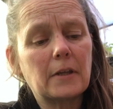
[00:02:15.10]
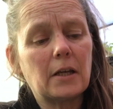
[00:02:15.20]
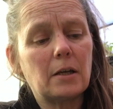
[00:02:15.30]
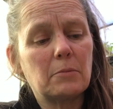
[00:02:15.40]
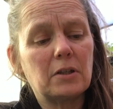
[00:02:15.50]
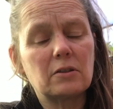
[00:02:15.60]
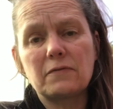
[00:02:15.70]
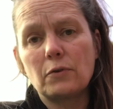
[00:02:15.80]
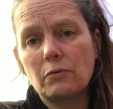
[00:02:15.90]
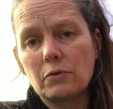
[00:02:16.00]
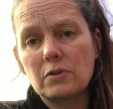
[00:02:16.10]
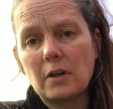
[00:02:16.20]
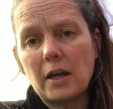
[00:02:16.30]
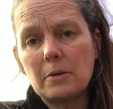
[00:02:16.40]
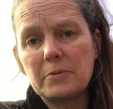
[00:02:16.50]
and there's 4 rows
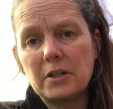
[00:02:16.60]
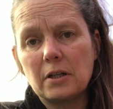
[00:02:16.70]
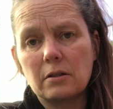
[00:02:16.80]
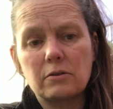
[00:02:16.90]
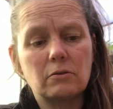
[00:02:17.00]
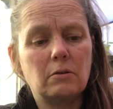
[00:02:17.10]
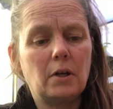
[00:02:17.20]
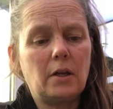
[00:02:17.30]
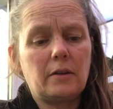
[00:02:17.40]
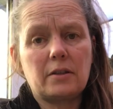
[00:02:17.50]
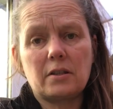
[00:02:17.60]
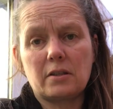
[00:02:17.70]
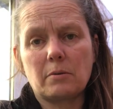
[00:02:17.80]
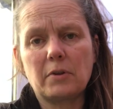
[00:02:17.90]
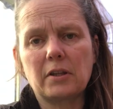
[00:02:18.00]
of herbs here. So this is
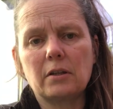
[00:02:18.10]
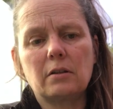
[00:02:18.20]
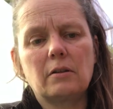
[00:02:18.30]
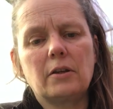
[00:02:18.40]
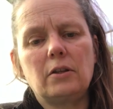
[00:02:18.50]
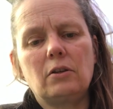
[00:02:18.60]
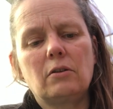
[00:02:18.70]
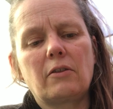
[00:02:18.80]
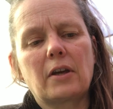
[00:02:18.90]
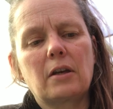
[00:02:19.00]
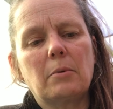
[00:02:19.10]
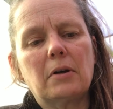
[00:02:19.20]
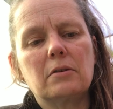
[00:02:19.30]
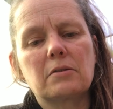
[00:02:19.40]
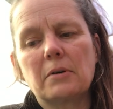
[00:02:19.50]
something that you could think
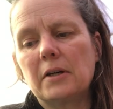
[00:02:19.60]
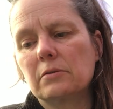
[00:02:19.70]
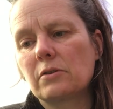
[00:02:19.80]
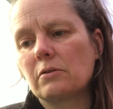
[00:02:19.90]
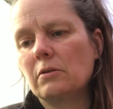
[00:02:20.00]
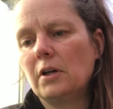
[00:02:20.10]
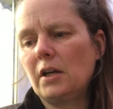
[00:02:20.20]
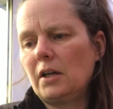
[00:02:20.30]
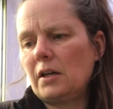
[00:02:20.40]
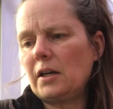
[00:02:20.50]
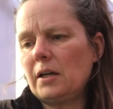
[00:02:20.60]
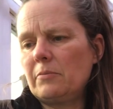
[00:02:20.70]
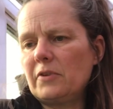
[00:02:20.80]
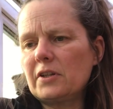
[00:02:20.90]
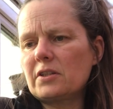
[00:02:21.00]
about as well. So
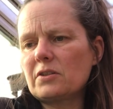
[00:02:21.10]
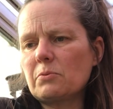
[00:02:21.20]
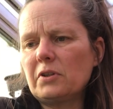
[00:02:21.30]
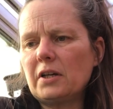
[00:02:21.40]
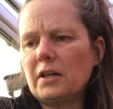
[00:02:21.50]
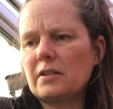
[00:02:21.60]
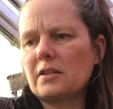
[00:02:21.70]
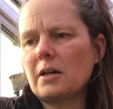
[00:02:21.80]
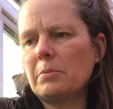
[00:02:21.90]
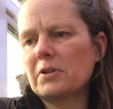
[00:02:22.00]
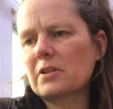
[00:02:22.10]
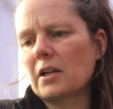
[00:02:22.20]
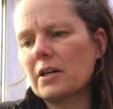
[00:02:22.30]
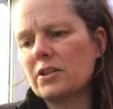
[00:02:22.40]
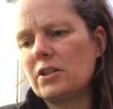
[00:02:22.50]
this is one that I established
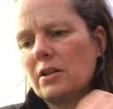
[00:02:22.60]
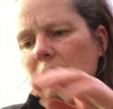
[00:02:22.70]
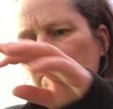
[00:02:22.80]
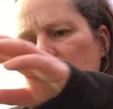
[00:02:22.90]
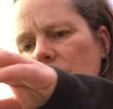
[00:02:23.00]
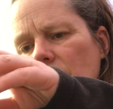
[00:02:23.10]
last year. This is